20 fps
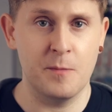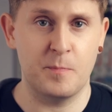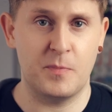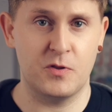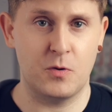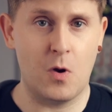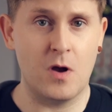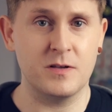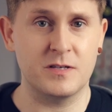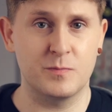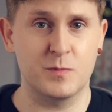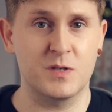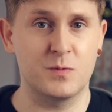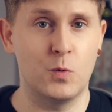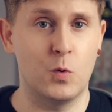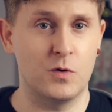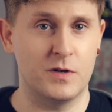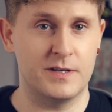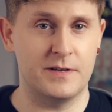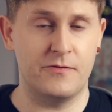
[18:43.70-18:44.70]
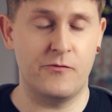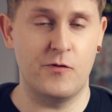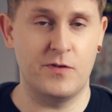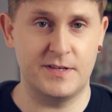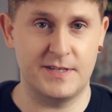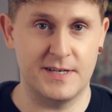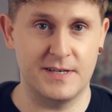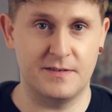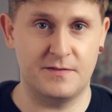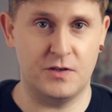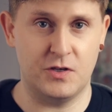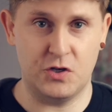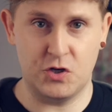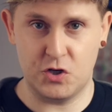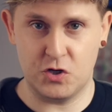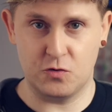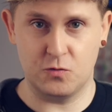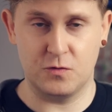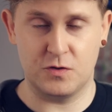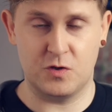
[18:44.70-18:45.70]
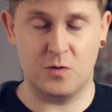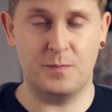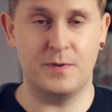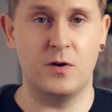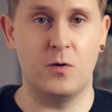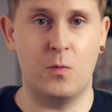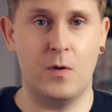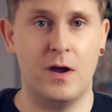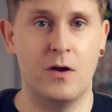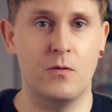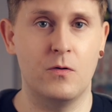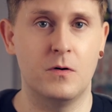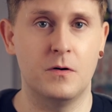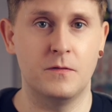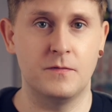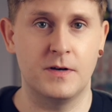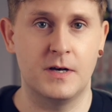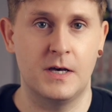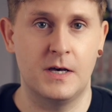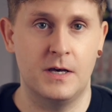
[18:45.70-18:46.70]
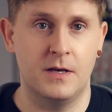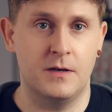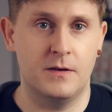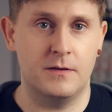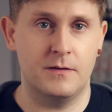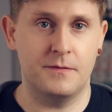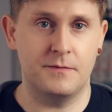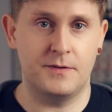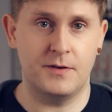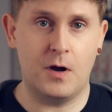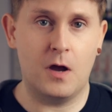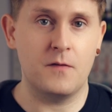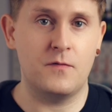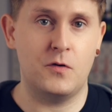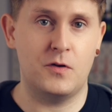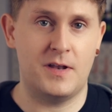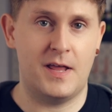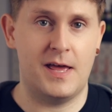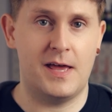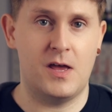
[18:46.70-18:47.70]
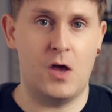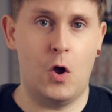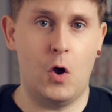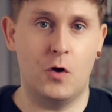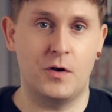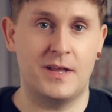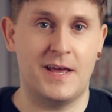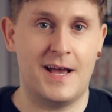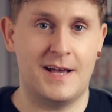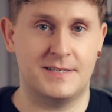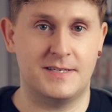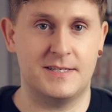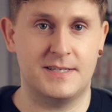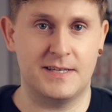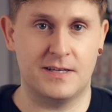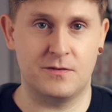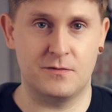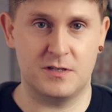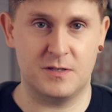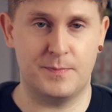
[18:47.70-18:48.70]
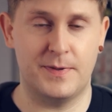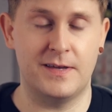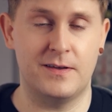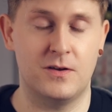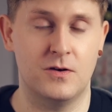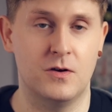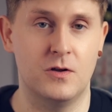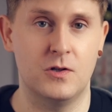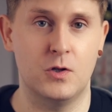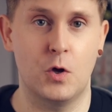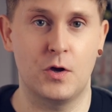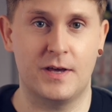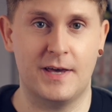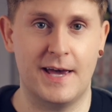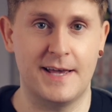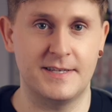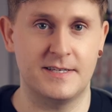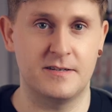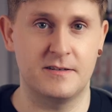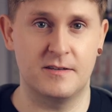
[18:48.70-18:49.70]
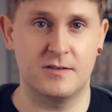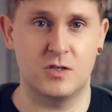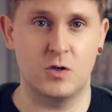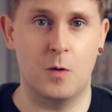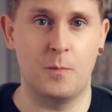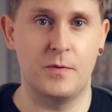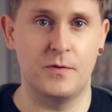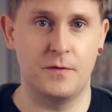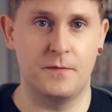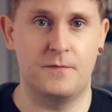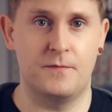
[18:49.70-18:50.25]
but there are some smaller differences that you should also be aware of. The iPhone Air only has a single speaker located at the top of the